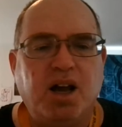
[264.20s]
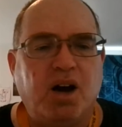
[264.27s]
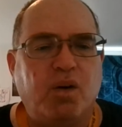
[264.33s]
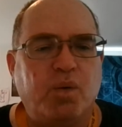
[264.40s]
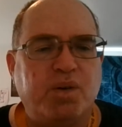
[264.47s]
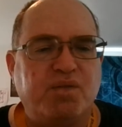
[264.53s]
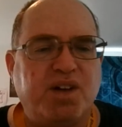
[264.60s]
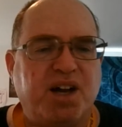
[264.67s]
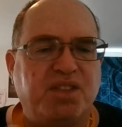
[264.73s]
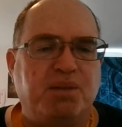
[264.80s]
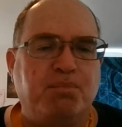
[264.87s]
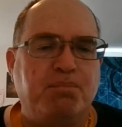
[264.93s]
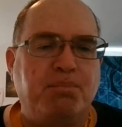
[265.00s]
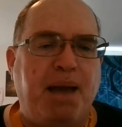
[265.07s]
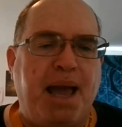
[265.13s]
We've got the
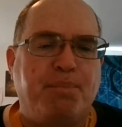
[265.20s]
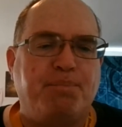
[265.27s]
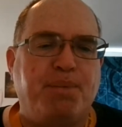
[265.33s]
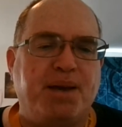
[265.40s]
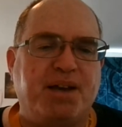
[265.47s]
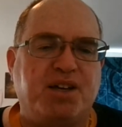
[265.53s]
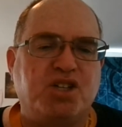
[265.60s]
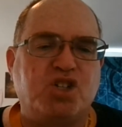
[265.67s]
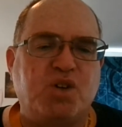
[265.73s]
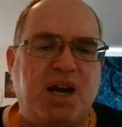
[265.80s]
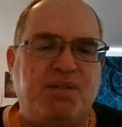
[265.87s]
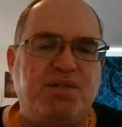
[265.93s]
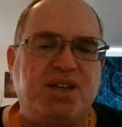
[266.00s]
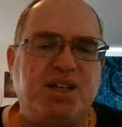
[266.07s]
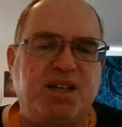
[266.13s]
Map
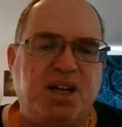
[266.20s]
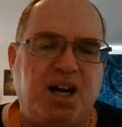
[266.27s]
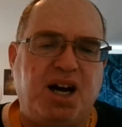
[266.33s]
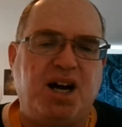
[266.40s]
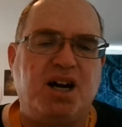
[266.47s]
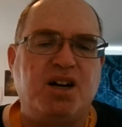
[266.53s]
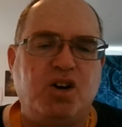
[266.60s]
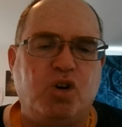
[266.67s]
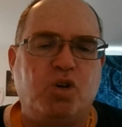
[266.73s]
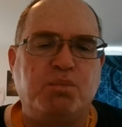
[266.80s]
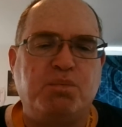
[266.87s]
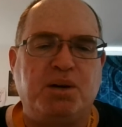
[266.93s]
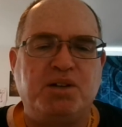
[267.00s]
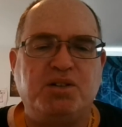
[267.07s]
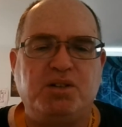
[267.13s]
Extravaga Encore
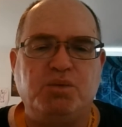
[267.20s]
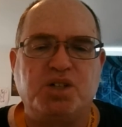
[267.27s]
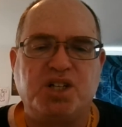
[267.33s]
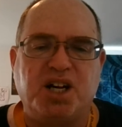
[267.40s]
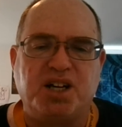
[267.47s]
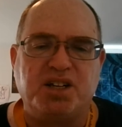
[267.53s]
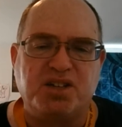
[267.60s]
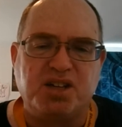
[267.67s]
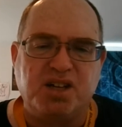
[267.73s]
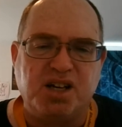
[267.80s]
bundle, which got,